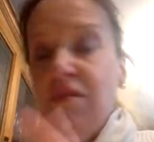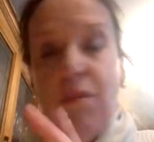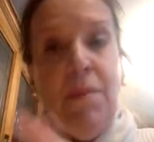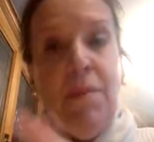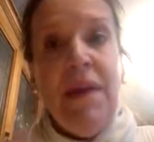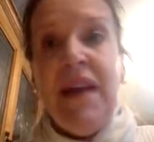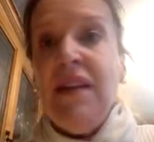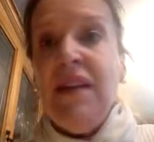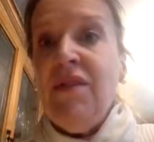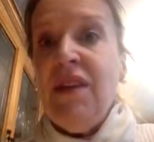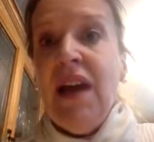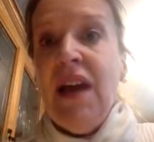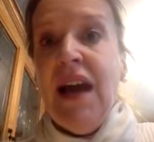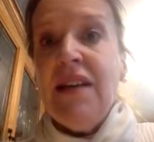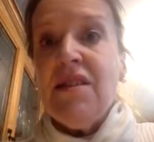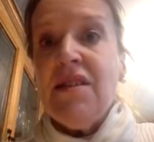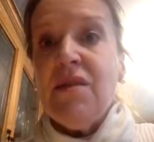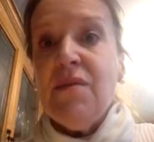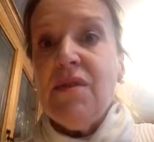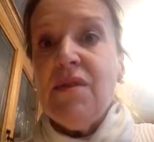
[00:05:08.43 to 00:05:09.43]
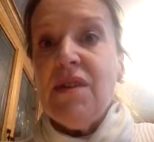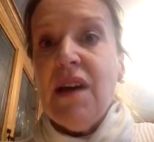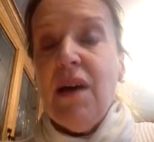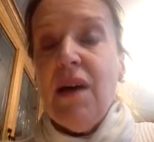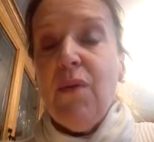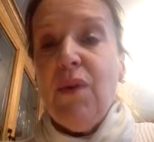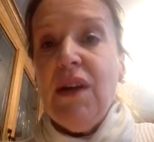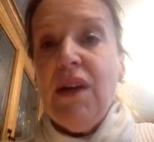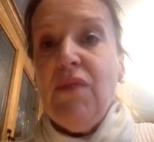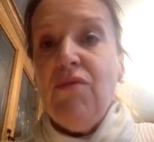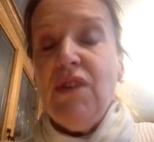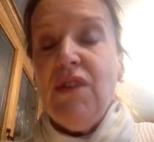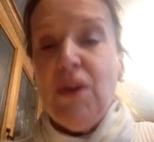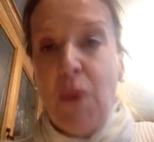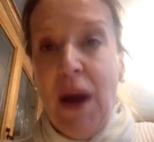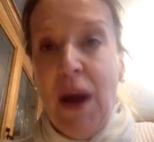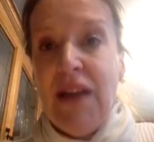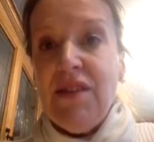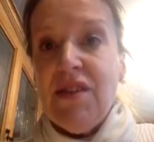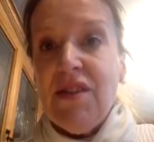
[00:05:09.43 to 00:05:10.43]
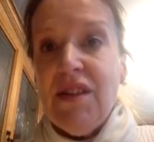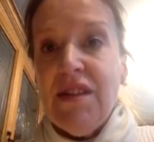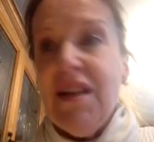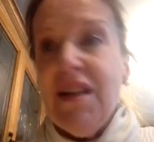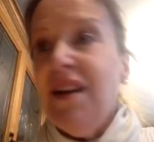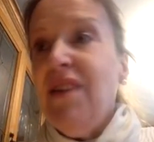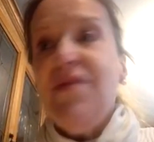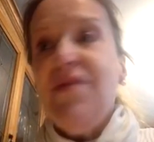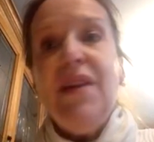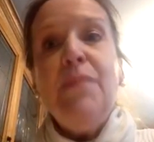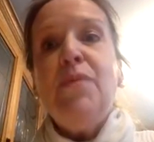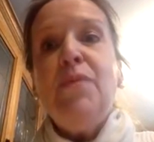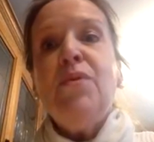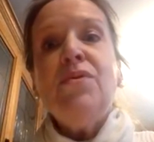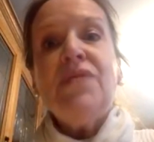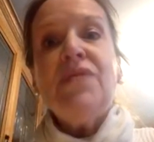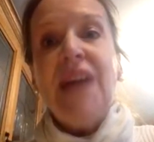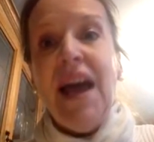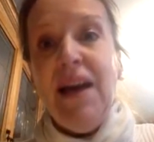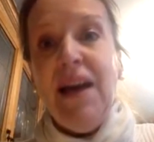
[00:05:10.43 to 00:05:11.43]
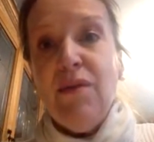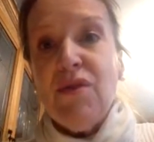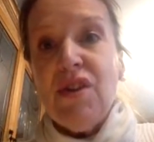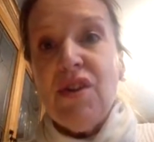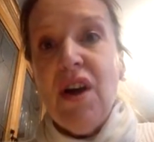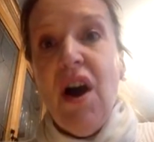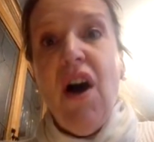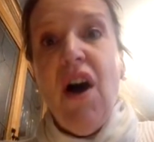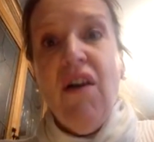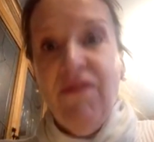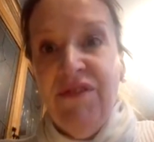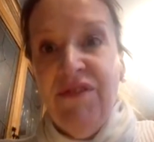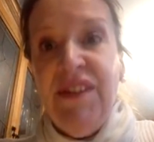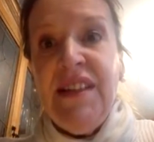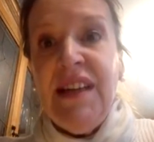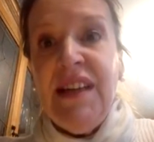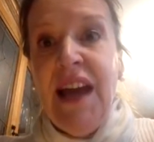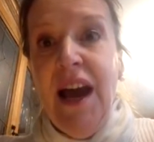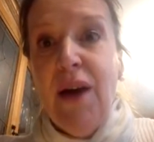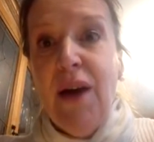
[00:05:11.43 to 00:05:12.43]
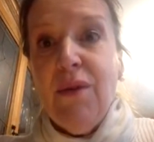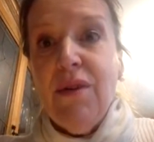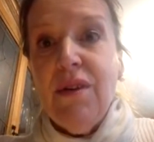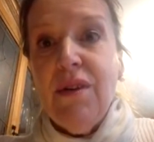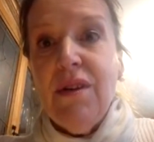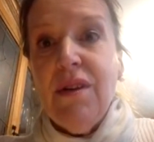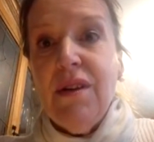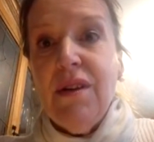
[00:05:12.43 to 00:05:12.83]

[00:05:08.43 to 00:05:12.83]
many of the items that we requested, they brought out on video.